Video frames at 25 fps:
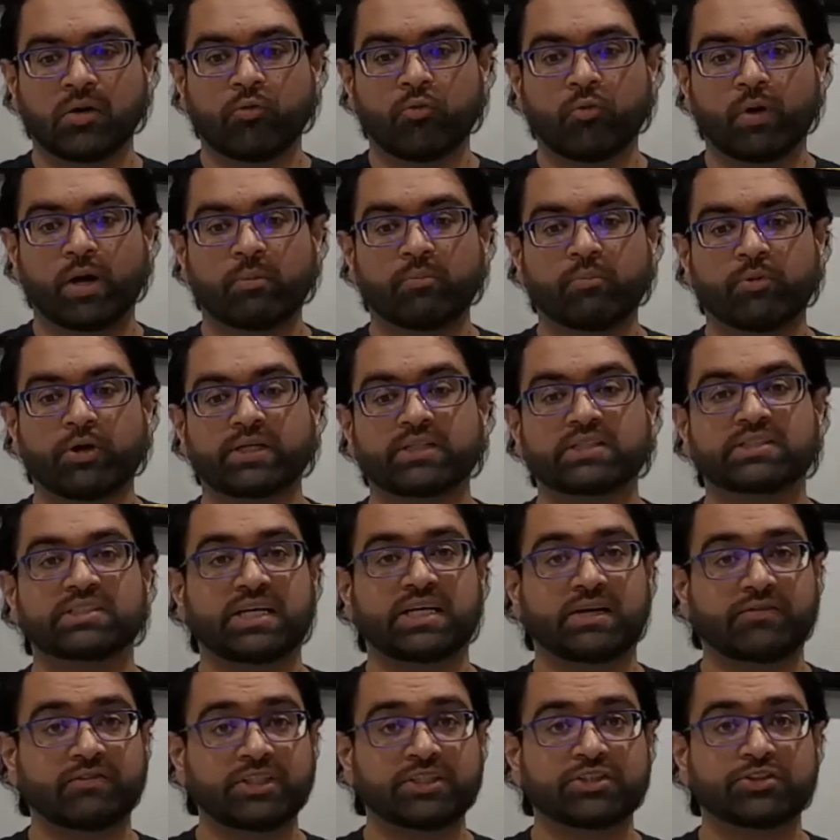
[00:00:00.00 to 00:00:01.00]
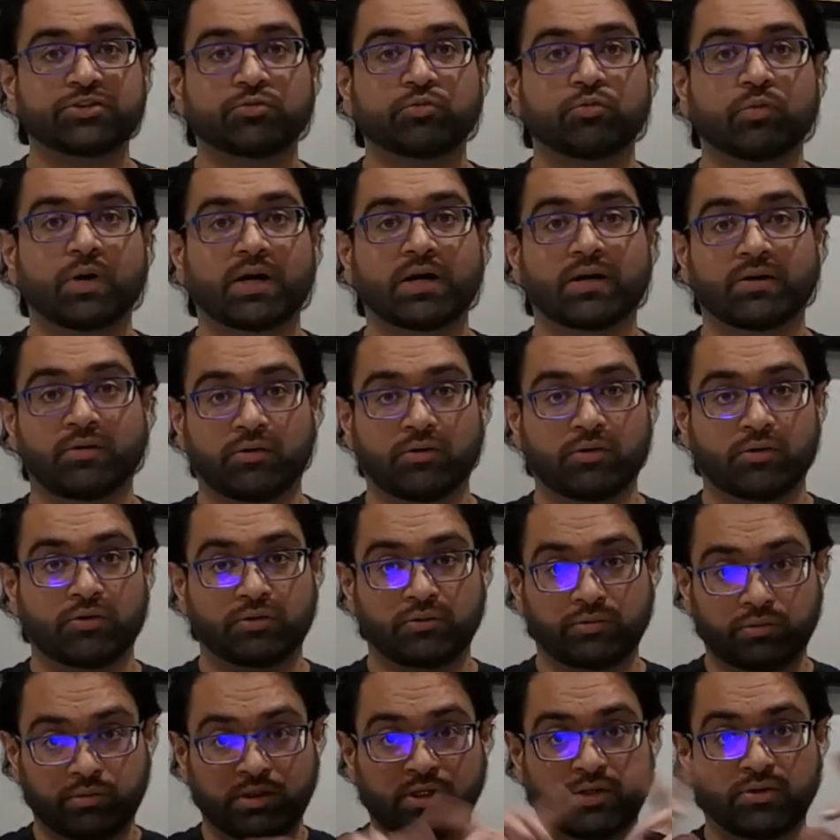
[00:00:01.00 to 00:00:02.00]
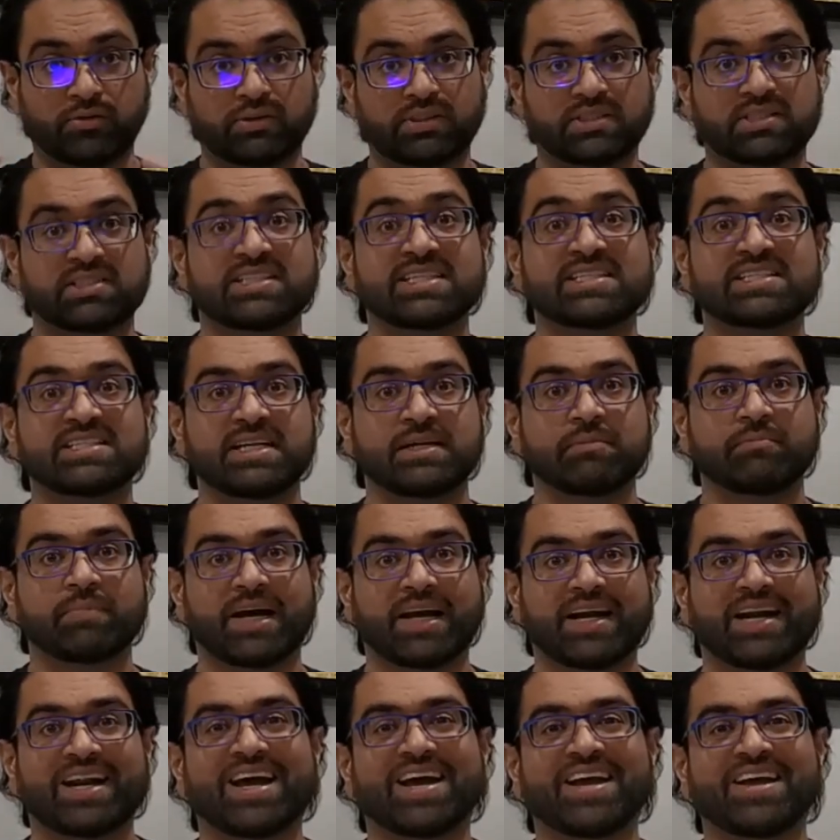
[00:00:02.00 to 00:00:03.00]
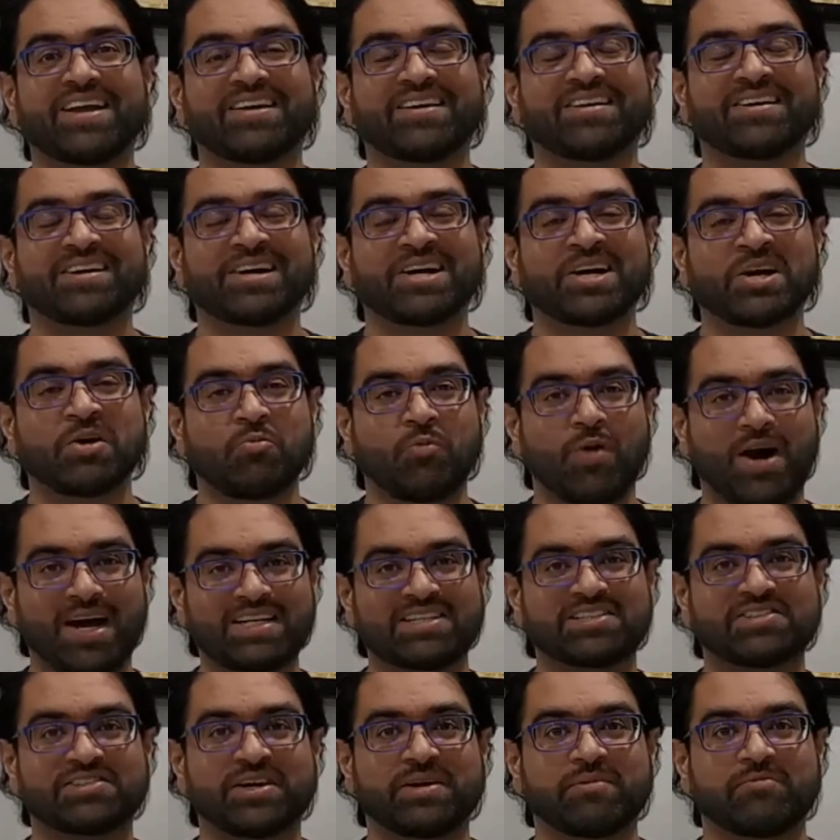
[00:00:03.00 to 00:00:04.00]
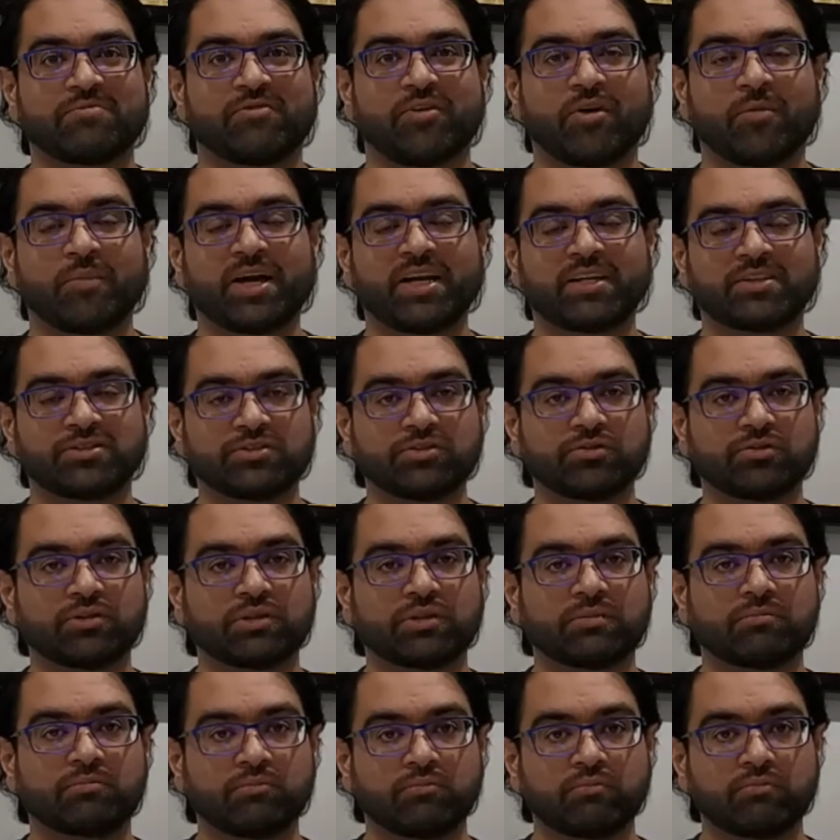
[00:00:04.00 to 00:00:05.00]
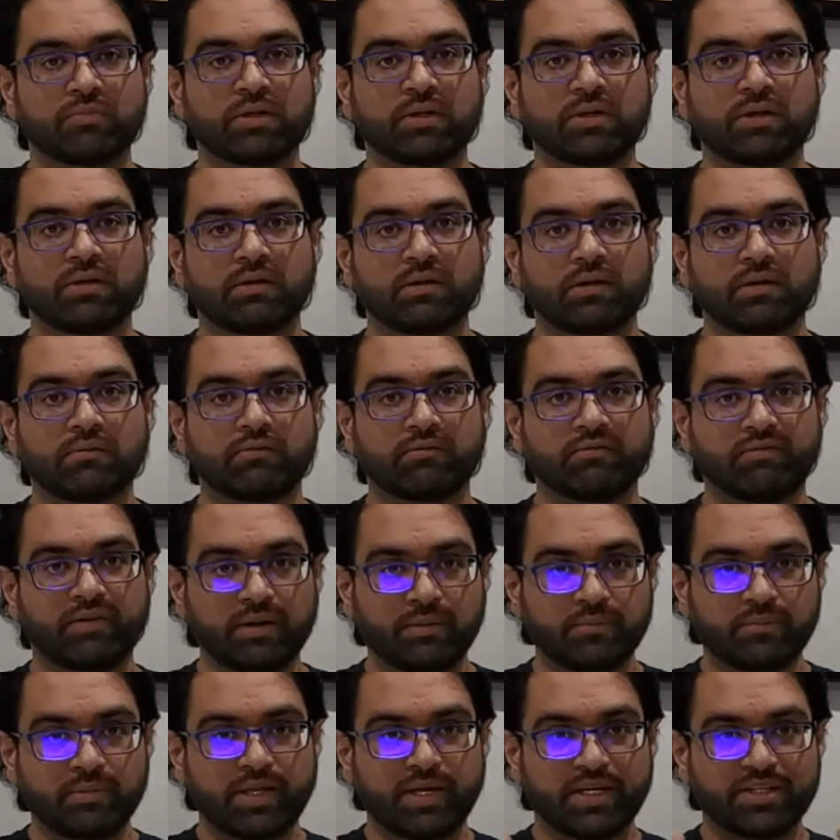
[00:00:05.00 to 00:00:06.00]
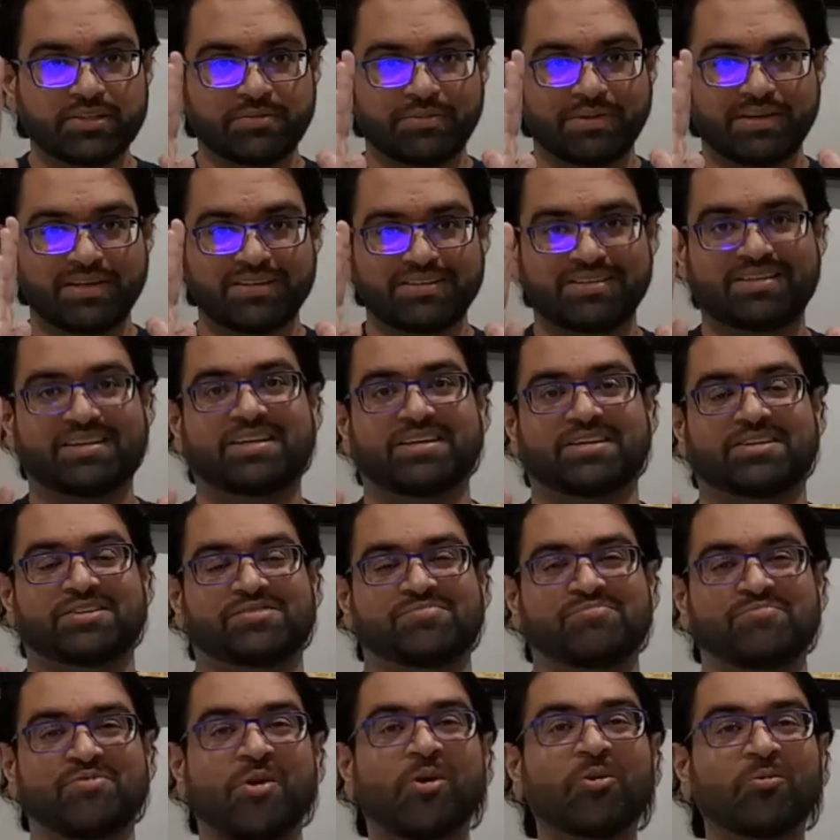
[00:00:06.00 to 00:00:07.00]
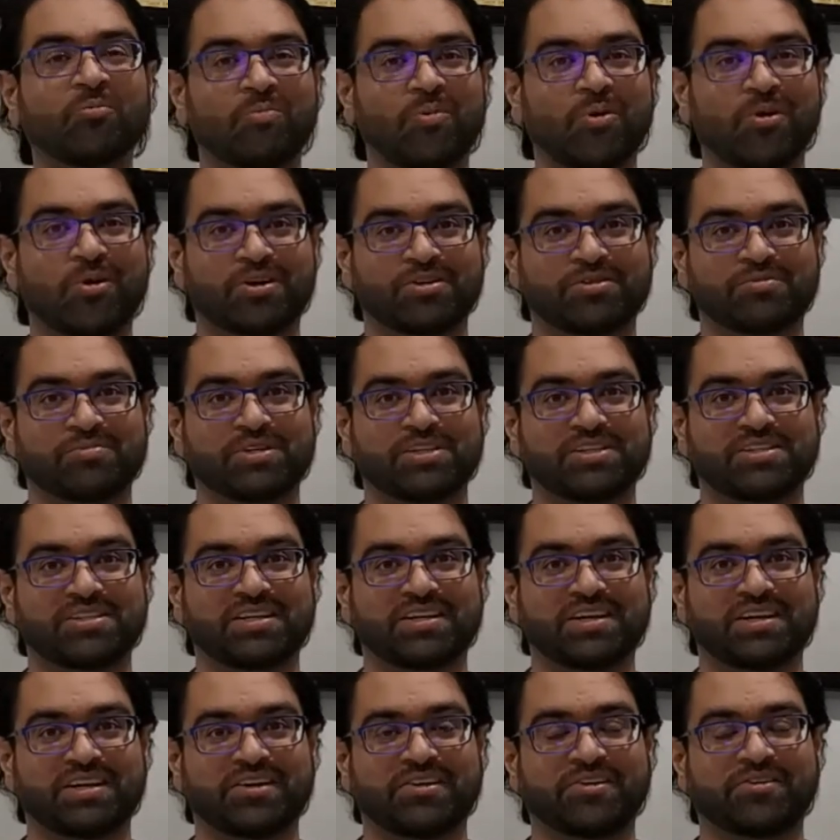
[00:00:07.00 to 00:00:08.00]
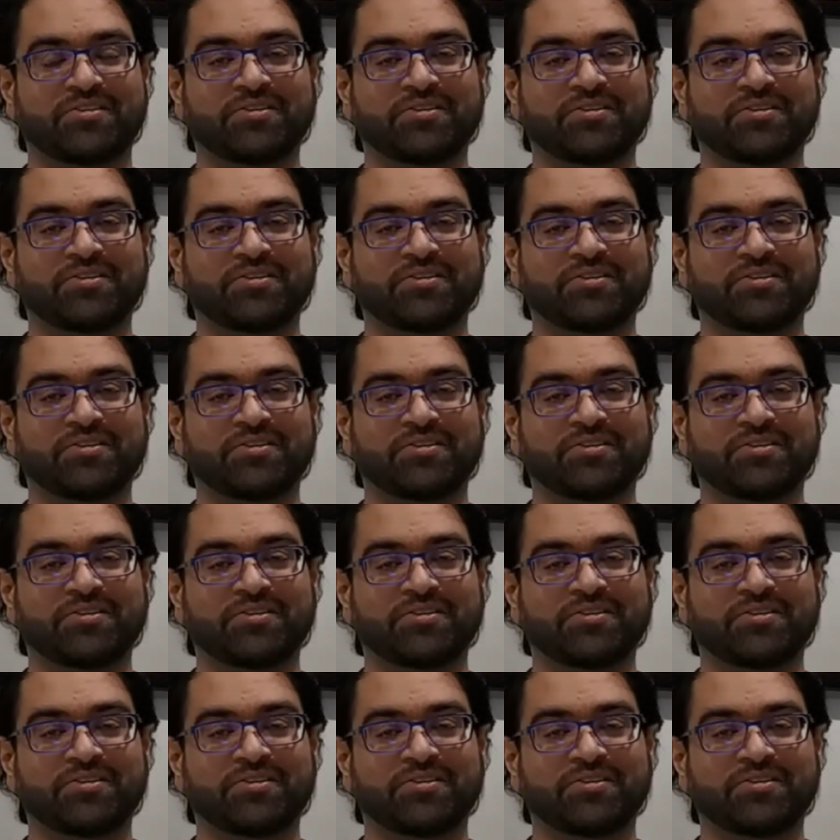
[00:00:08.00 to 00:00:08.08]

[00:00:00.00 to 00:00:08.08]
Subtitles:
1.7 to 1, or the 16 by 9 widescreen format. So the film takes place in a small box basically,